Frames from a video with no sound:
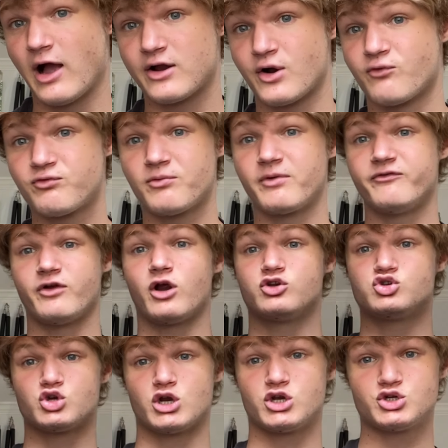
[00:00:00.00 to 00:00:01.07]
I come from a
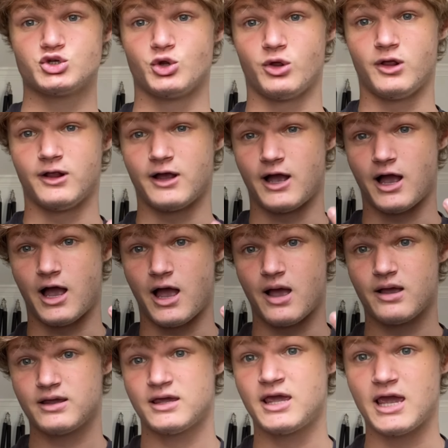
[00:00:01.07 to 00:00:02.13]
very traditional
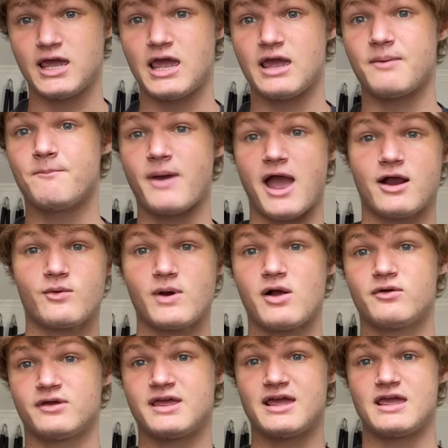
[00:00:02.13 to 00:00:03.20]
kicking
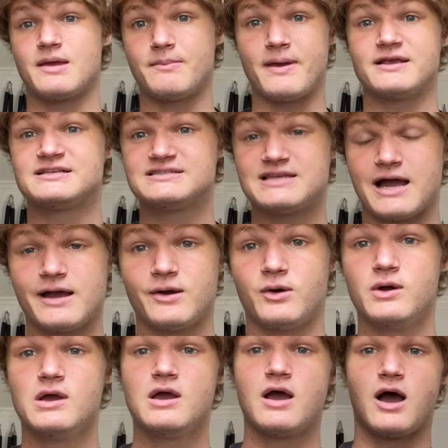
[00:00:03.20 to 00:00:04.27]
background, a kicking based
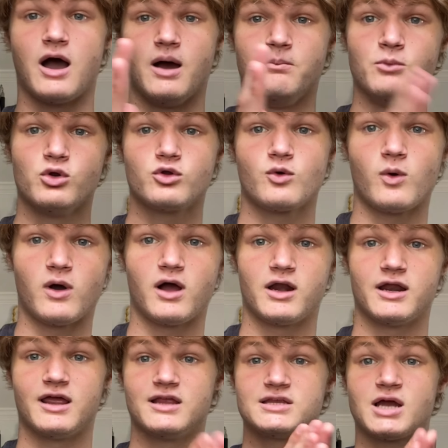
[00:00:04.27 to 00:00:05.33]
style,
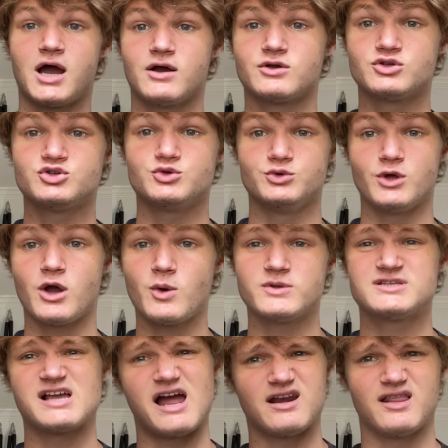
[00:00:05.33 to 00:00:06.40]
Mudokwan Tang Sudo.
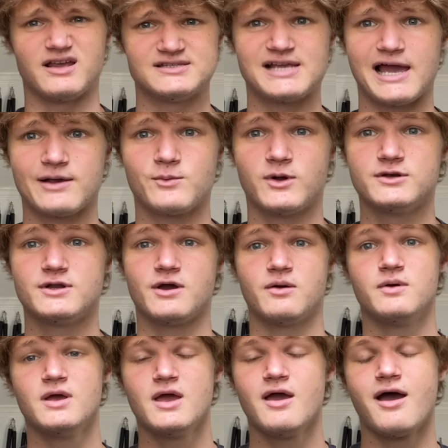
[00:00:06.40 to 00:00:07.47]
It's kind of like
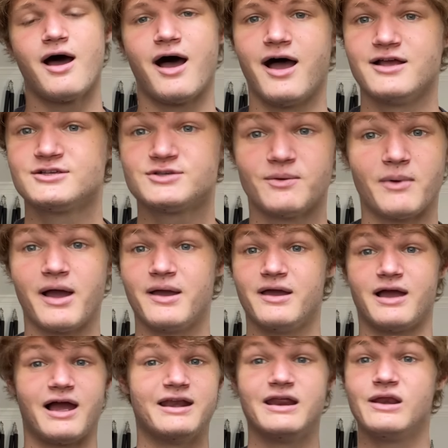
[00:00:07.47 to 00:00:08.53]
Taekwondo. So
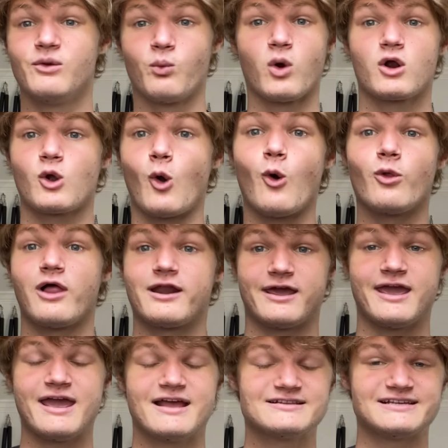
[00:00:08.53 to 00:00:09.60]
I didn't work a whole lot
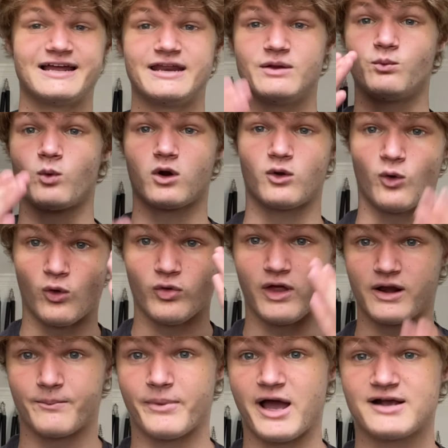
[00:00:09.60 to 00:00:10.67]
of hands. I didn't work a whole
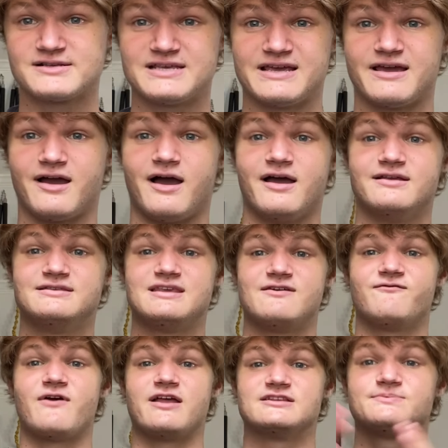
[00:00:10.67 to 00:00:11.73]
lot of boxing
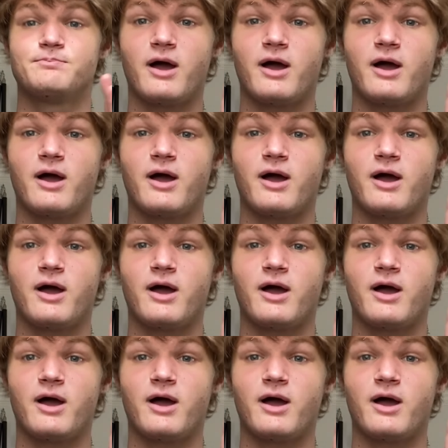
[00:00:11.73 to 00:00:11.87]
defense.